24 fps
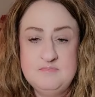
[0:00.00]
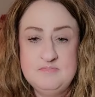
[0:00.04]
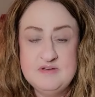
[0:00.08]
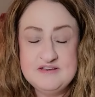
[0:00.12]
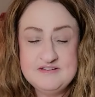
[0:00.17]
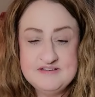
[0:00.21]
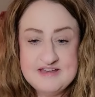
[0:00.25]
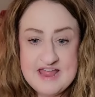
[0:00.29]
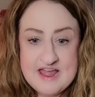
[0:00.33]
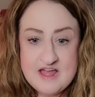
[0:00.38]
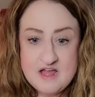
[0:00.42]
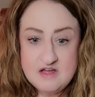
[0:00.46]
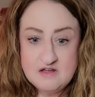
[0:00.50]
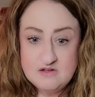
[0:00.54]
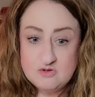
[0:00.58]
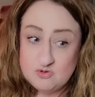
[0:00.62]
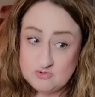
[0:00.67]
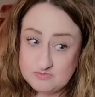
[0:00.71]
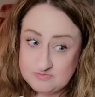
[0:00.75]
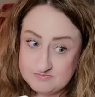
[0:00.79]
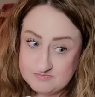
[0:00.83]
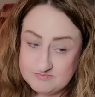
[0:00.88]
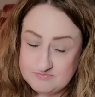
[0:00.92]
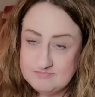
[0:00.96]
But
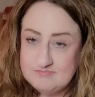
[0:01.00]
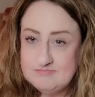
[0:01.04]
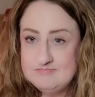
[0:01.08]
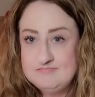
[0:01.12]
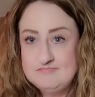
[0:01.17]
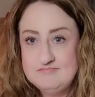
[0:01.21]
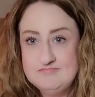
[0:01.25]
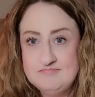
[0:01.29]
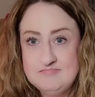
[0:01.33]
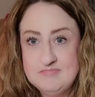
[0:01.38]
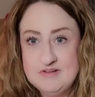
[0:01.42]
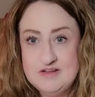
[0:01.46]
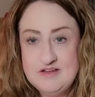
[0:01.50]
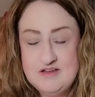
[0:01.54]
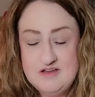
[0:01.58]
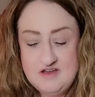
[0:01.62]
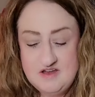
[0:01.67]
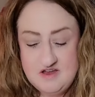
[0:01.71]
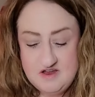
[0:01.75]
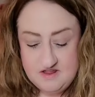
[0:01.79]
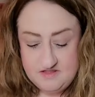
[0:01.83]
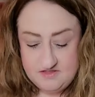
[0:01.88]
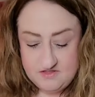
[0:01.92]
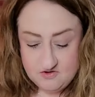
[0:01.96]
now
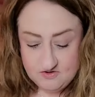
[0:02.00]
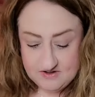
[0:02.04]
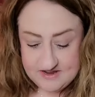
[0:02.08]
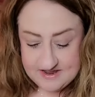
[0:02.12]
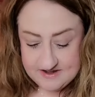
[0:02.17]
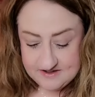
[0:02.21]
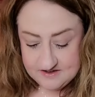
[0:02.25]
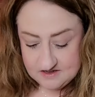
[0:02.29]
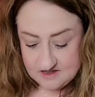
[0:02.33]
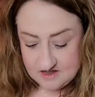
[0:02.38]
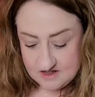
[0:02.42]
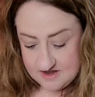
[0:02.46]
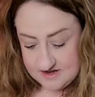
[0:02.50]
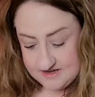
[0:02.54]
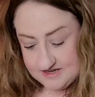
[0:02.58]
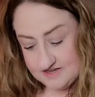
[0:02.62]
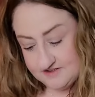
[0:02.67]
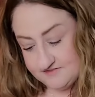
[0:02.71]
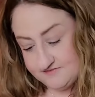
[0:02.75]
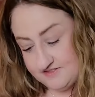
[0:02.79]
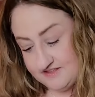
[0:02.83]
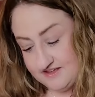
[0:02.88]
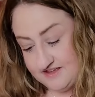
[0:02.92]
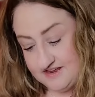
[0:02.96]
they're getting kind
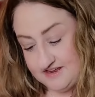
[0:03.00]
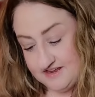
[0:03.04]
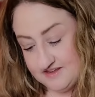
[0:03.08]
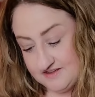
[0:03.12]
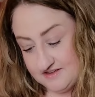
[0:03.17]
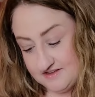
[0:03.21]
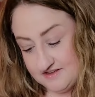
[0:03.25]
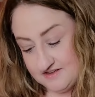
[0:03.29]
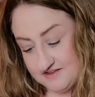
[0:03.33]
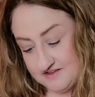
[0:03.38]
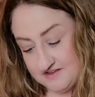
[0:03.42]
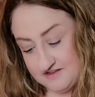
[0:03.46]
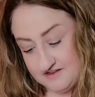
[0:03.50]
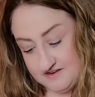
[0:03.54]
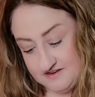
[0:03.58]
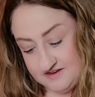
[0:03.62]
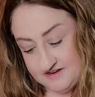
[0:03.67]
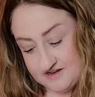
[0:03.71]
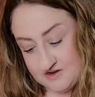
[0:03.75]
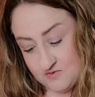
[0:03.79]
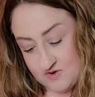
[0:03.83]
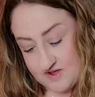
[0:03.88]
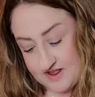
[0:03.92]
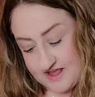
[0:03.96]
of like,
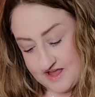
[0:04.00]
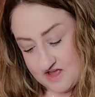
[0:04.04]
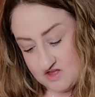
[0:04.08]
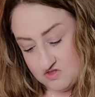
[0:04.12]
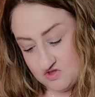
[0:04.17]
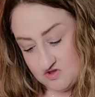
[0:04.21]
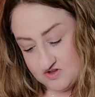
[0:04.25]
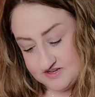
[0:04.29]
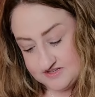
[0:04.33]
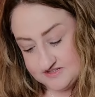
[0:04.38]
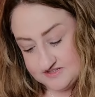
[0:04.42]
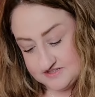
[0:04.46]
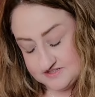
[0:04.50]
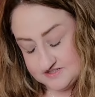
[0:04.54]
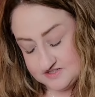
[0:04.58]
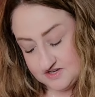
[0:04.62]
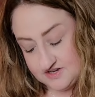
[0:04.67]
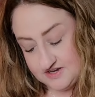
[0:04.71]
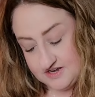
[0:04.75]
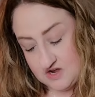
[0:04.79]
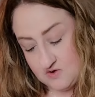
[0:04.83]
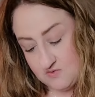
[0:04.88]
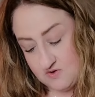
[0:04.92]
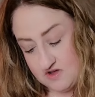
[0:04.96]
you know what, how long is this
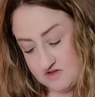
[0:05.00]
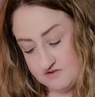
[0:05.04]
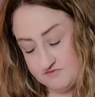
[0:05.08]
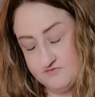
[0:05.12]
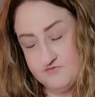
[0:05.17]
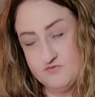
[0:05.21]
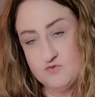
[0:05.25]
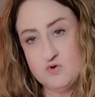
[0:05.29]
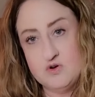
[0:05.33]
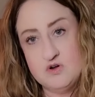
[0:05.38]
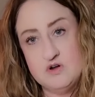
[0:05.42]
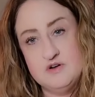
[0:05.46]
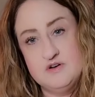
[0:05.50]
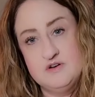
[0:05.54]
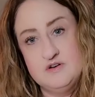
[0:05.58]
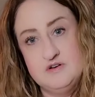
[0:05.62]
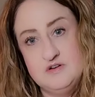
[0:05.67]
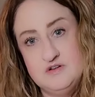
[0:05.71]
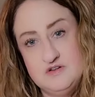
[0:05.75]
going to go on for?